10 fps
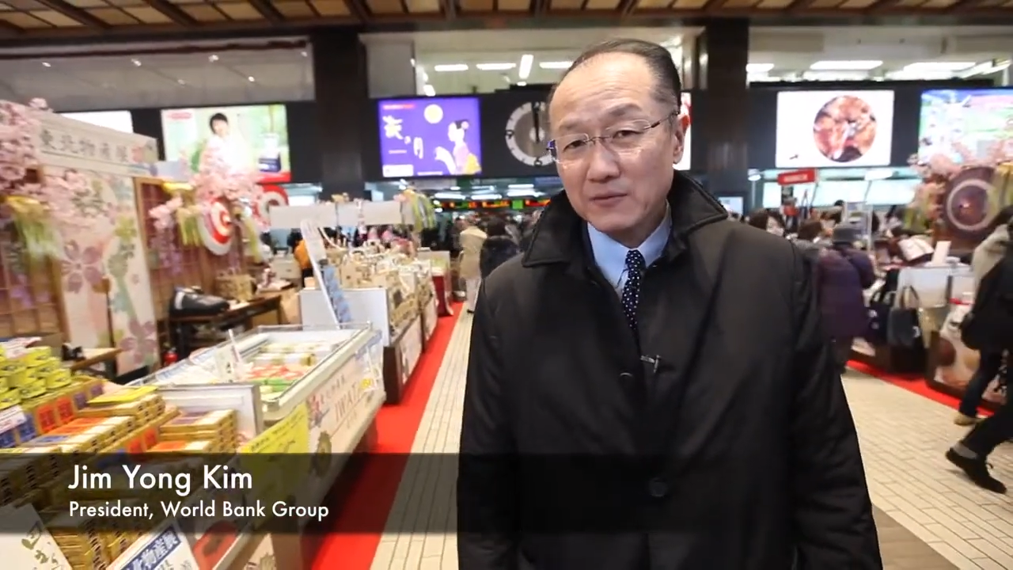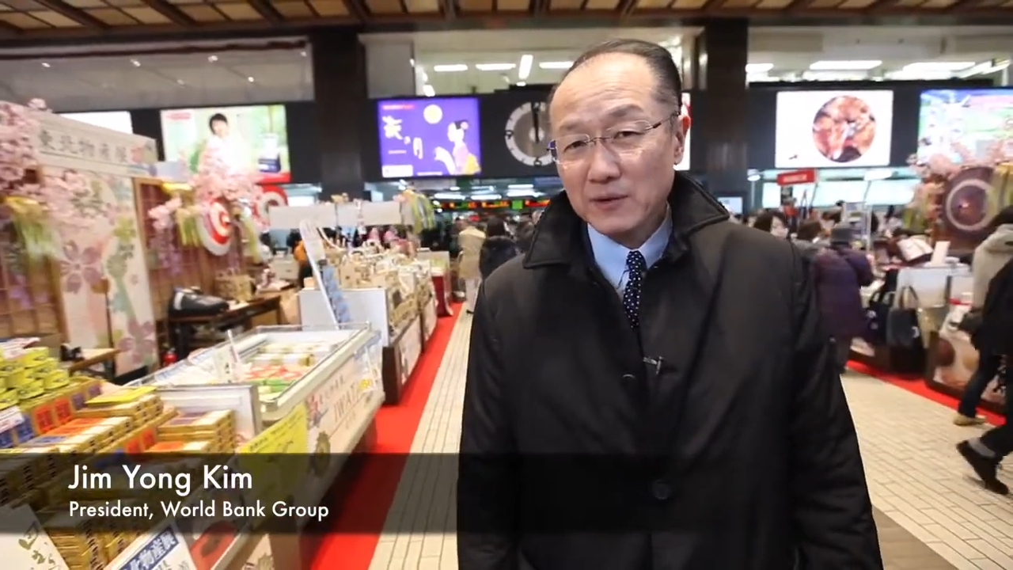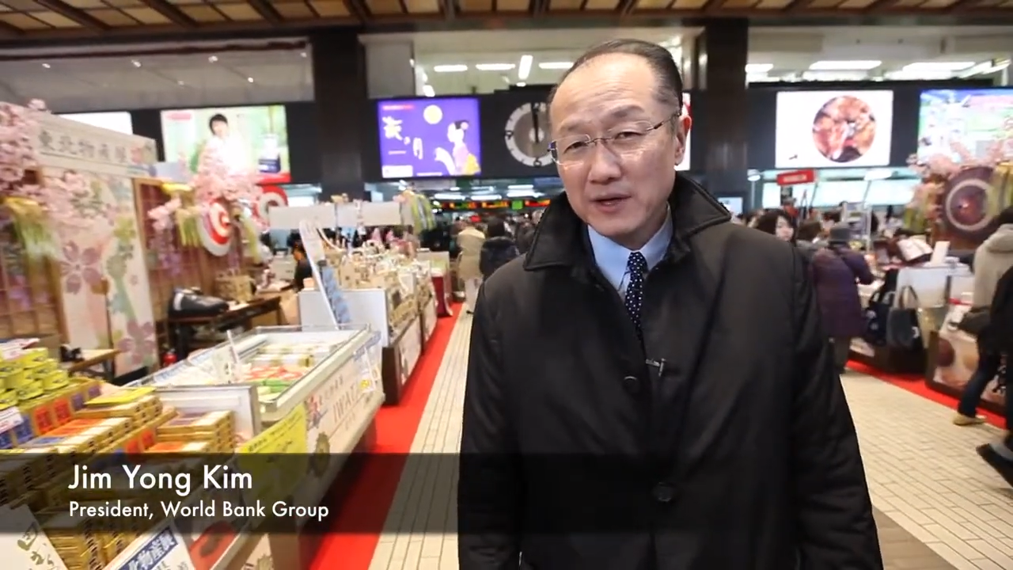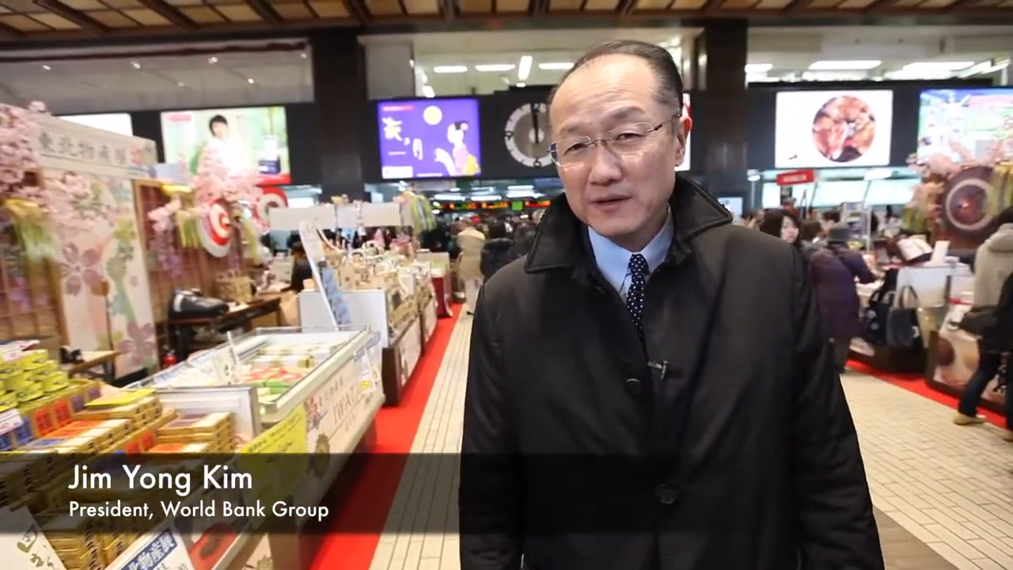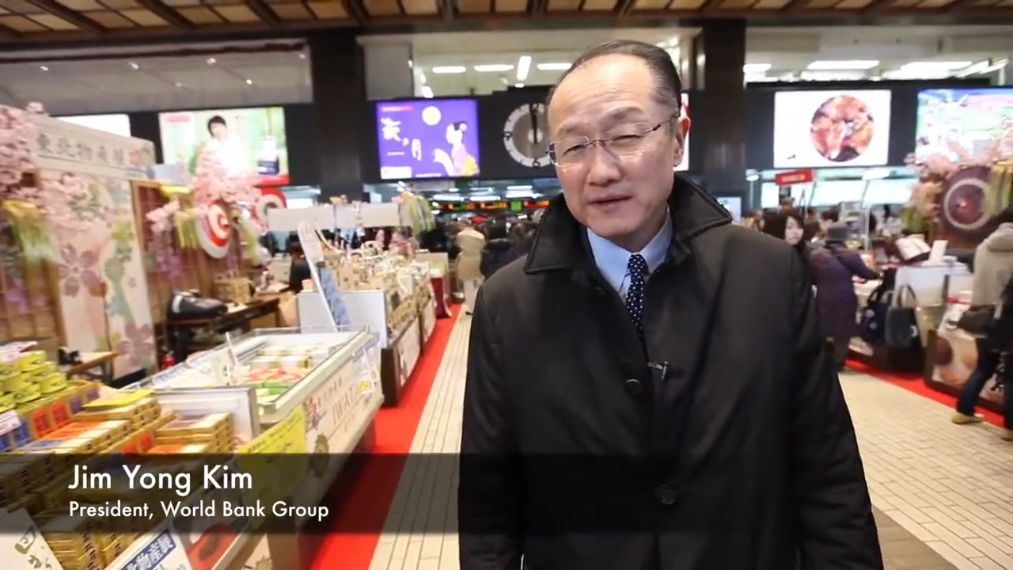
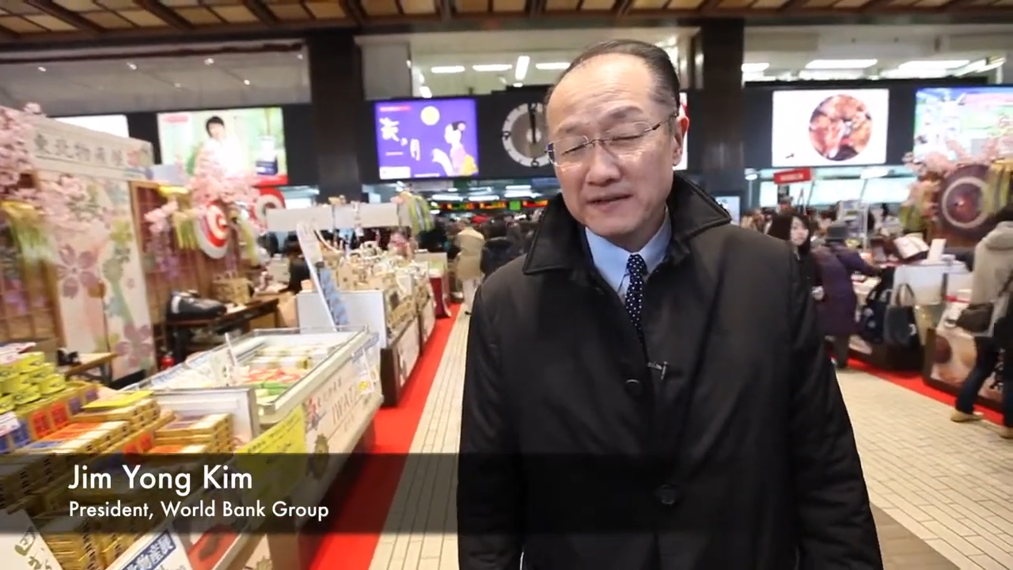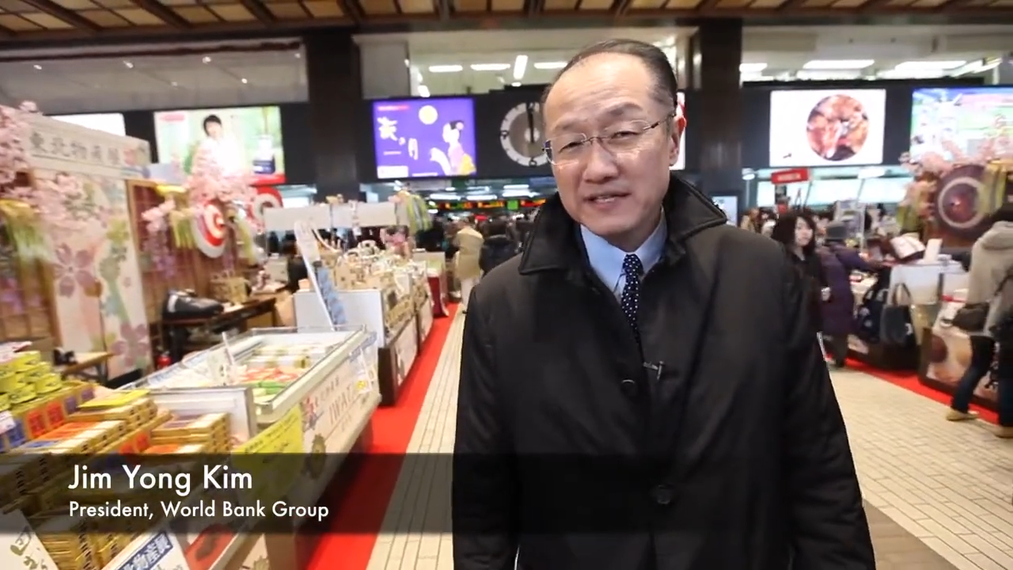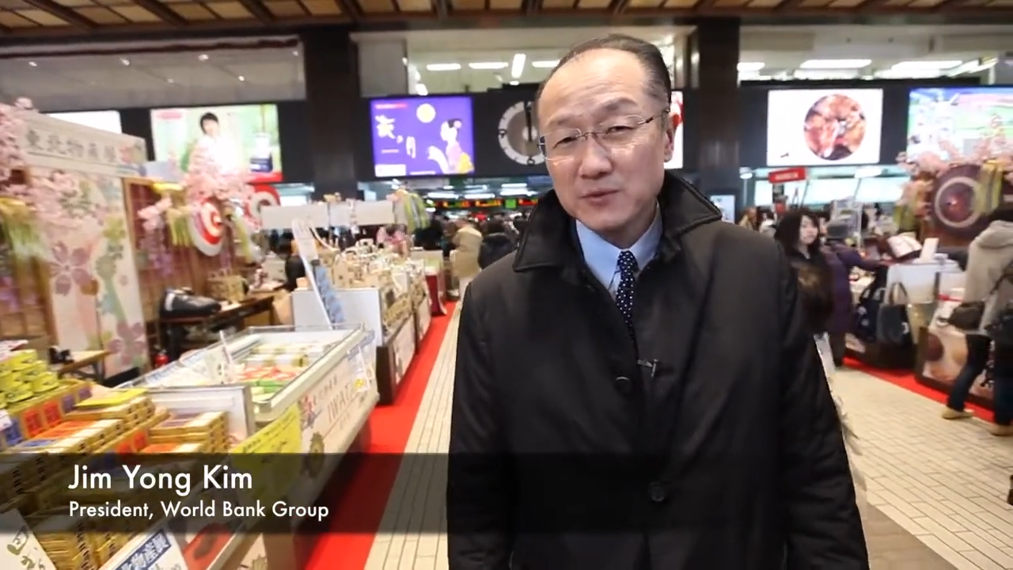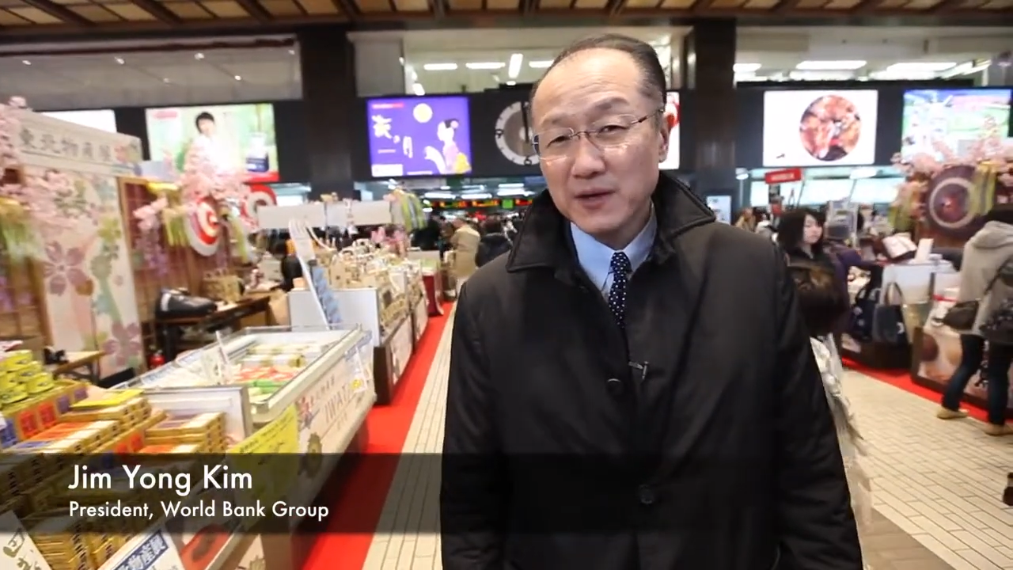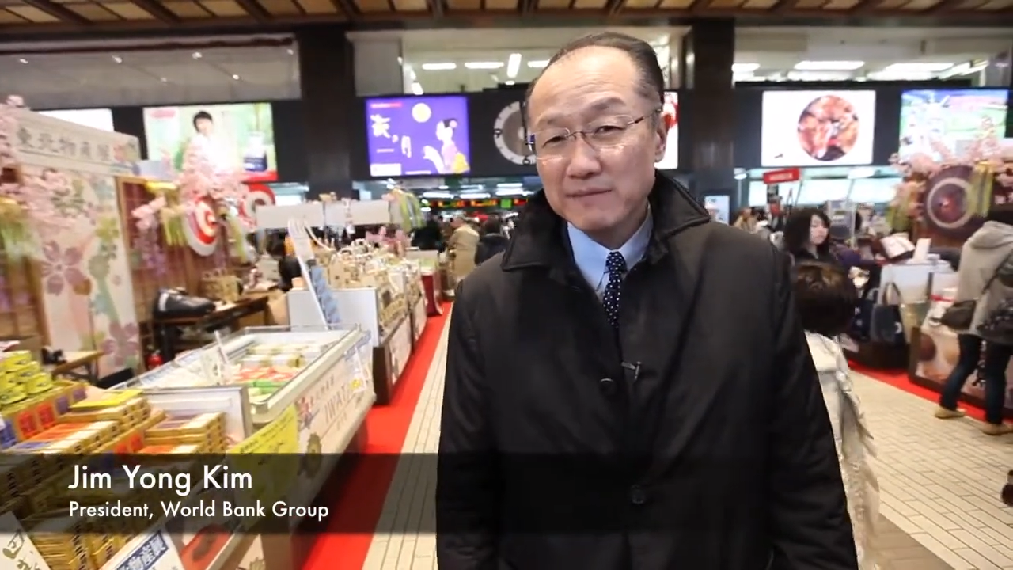One of the things we